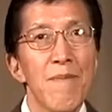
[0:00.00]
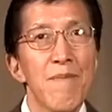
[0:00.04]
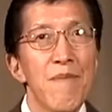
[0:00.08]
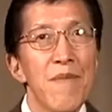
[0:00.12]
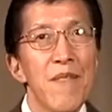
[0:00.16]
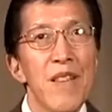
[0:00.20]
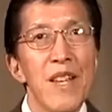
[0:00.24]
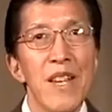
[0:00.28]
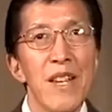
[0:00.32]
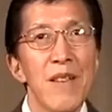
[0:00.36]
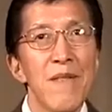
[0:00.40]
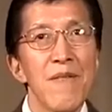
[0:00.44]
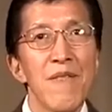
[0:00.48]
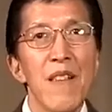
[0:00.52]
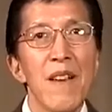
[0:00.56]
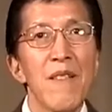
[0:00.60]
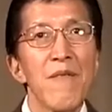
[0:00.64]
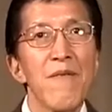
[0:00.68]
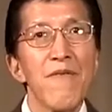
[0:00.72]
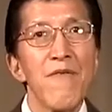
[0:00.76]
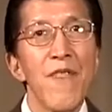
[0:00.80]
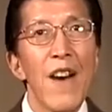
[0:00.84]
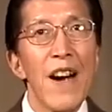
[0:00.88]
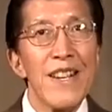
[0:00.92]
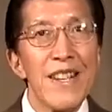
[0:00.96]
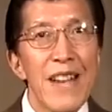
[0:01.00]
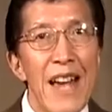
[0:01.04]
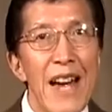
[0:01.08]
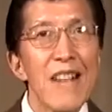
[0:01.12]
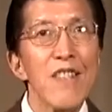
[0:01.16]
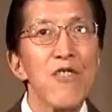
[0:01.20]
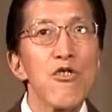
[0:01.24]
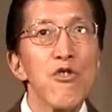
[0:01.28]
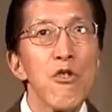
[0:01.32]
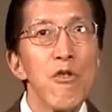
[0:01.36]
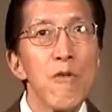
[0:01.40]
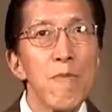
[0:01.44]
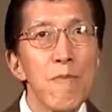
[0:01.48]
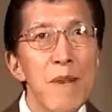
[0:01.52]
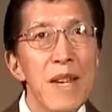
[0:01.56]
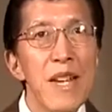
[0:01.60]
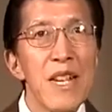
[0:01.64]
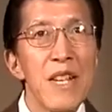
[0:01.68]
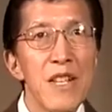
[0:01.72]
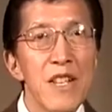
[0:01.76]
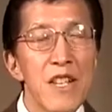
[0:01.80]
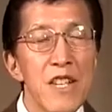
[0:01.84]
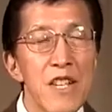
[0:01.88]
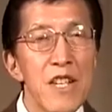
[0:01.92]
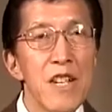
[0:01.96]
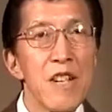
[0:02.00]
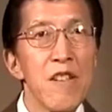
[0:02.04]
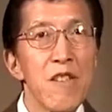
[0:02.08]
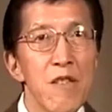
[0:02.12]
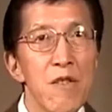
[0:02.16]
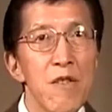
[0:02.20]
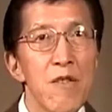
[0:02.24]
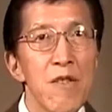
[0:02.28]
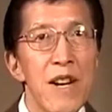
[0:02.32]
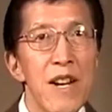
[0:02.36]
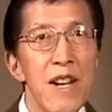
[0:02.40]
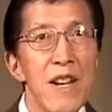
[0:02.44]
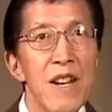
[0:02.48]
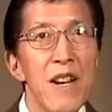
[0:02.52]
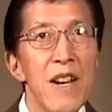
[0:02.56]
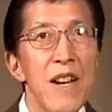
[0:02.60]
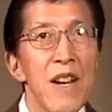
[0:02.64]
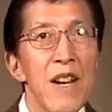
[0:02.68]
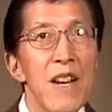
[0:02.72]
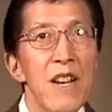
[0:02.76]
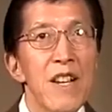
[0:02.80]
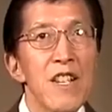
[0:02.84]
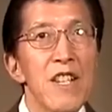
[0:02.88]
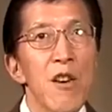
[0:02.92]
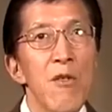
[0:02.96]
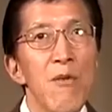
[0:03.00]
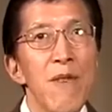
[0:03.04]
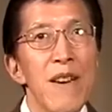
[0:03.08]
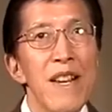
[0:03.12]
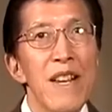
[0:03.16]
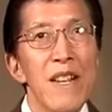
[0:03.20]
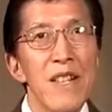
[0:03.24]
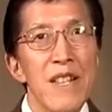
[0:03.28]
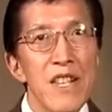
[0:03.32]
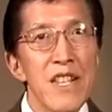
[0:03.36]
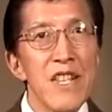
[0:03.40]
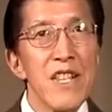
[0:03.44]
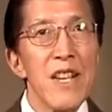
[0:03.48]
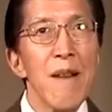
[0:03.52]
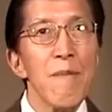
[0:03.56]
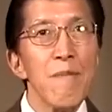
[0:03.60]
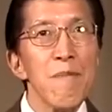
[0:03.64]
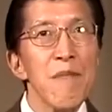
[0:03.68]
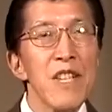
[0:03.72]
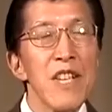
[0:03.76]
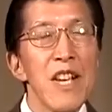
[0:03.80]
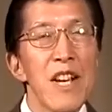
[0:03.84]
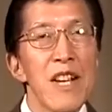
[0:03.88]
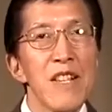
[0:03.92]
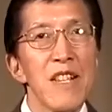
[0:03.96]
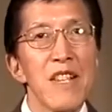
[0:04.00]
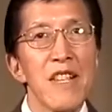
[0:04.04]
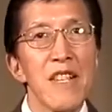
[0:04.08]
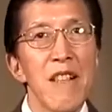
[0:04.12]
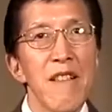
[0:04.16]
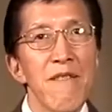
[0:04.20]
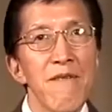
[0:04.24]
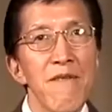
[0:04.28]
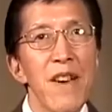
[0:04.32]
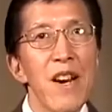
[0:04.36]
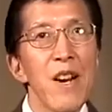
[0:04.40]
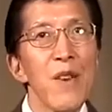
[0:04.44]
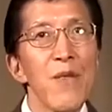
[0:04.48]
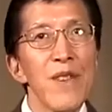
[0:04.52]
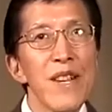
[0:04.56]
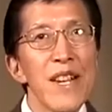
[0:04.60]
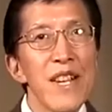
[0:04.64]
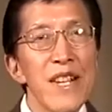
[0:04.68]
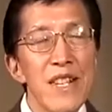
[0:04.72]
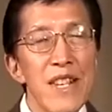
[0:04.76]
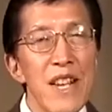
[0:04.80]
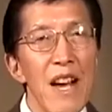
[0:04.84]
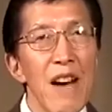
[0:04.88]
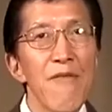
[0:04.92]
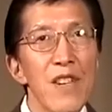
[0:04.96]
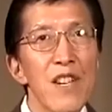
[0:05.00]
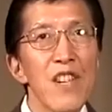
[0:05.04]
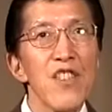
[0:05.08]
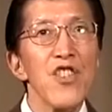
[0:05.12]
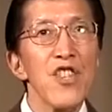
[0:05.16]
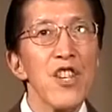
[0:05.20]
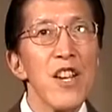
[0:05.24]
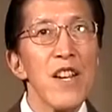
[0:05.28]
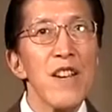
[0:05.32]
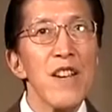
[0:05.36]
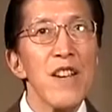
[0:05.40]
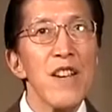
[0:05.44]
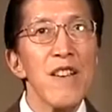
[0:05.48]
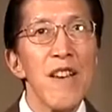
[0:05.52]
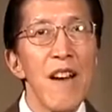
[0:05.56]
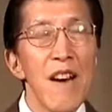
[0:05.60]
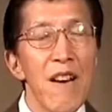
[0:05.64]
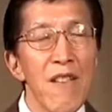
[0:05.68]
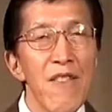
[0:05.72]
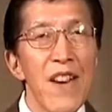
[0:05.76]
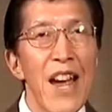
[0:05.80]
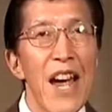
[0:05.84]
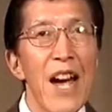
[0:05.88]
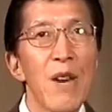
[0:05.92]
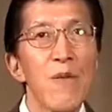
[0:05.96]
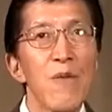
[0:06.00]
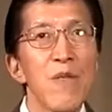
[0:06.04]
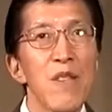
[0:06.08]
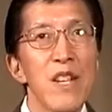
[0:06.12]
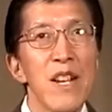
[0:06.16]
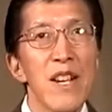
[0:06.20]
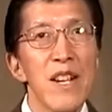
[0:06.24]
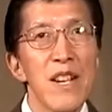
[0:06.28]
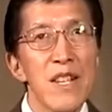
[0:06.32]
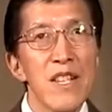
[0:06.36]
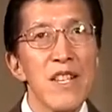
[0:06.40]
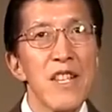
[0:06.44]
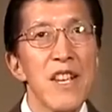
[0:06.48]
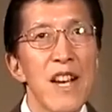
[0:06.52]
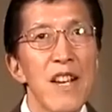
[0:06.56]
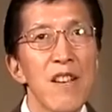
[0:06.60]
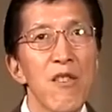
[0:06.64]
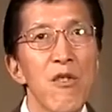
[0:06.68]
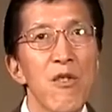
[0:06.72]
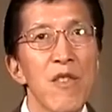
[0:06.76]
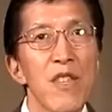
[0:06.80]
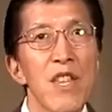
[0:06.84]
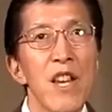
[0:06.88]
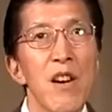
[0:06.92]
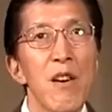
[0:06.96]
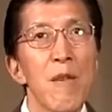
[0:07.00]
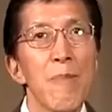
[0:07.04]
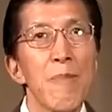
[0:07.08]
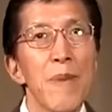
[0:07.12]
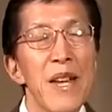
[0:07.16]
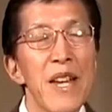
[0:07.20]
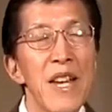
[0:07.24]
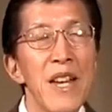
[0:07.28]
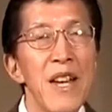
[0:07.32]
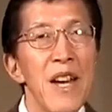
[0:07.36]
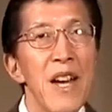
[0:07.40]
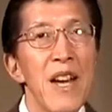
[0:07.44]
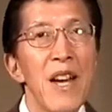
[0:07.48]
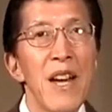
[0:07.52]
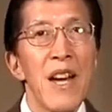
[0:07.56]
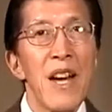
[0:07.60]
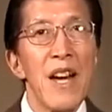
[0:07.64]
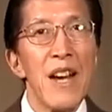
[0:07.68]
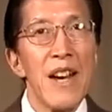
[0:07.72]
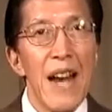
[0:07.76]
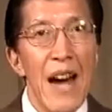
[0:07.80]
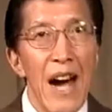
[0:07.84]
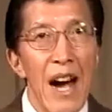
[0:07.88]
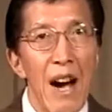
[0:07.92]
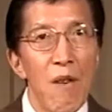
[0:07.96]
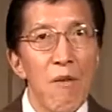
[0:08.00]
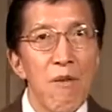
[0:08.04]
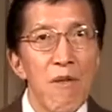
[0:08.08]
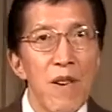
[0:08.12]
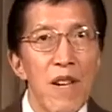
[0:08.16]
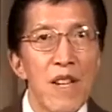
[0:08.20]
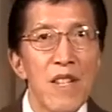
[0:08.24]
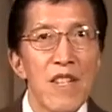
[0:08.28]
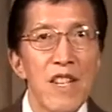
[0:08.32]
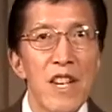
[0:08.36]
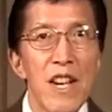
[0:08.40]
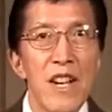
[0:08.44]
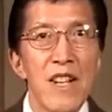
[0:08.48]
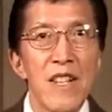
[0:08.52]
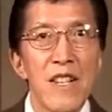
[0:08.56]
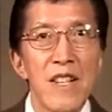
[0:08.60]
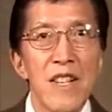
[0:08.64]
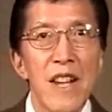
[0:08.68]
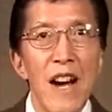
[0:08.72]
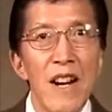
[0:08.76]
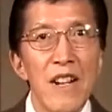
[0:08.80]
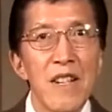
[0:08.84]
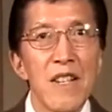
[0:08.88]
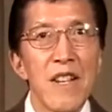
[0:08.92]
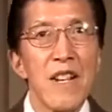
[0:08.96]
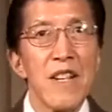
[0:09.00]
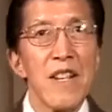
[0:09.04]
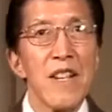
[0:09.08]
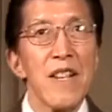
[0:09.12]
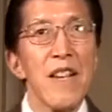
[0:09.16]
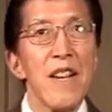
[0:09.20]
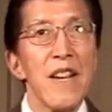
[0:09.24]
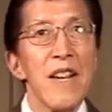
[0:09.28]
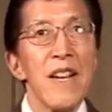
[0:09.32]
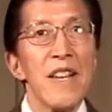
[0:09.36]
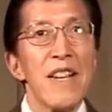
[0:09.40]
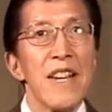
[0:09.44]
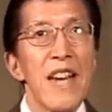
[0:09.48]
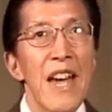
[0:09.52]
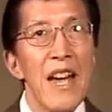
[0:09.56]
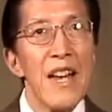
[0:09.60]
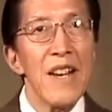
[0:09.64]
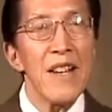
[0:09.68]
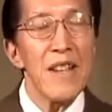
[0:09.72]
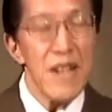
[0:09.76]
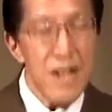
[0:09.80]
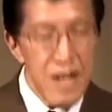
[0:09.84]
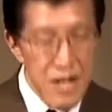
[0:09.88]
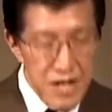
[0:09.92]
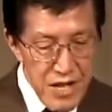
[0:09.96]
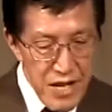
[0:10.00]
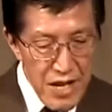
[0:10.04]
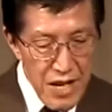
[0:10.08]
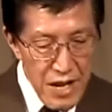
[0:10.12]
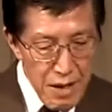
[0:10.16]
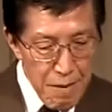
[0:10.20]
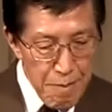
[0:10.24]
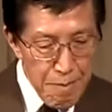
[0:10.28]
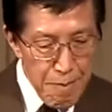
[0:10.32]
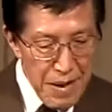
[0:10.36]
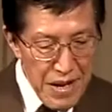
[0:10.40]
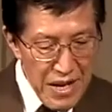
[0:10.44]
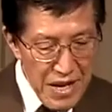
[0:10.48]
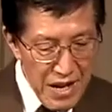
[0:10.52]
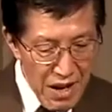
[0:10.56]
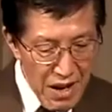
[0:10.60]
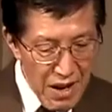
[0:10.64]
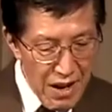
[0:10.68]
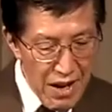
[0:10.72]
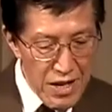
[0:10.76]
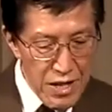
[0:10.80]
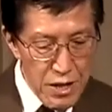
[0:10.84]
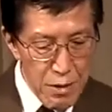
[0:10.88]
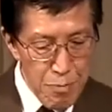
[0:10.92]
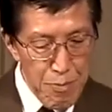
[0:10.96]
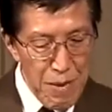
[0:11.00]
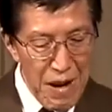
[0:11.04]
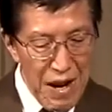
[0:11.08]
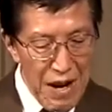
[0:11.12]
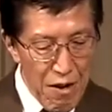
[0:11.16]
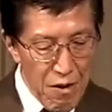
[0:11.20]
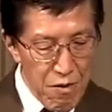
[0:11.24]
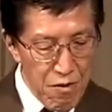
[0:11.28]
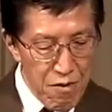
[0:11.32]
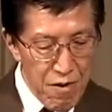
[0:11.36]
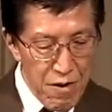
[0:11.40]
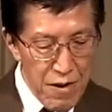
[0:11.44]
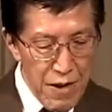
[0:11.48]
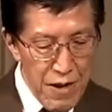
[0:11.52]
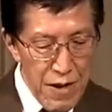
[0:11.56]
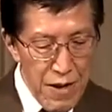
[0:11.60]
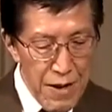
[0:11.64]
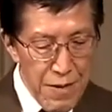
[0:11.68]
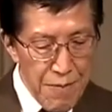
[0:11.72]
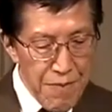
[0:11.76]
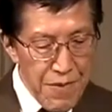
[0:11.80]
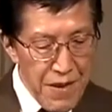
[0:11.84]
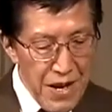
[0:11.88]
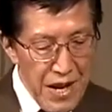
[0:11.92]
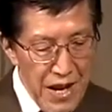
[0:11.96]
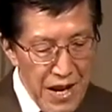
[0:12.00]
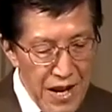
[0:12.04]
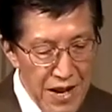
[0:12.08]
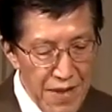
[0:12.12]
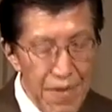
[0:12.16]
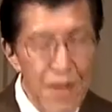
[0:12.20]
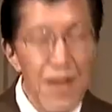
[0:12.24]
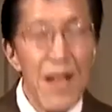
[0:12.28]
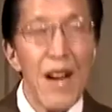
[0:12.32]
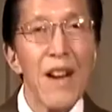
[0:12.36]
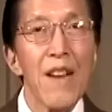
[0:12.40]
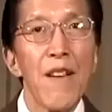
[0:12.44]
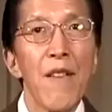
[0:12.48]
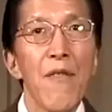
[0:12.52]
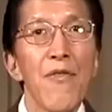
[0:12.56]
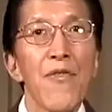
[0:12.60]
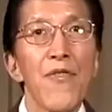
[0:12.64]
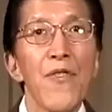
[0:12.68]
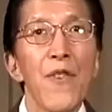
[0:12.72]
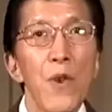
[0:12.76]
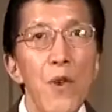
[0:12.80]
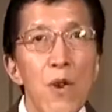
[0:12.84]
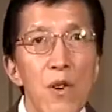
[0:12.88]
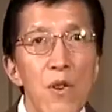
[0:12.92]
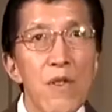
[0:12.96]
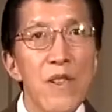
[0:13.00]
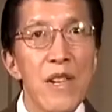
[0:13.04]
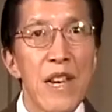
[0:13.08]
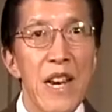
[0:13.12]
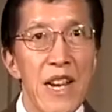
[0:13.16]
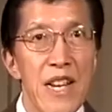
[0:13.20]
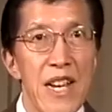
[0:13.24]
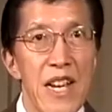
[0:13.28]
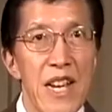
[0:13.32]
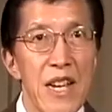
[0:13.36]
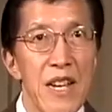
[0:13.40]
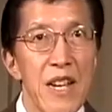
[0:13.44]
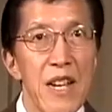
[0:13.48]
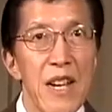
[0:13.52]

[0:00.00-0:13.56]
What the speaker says: the financial means to do it? So in some sense, the very definition of counseling and psychotherapy and how it is conducted can indeed be class-bound. And thirdly,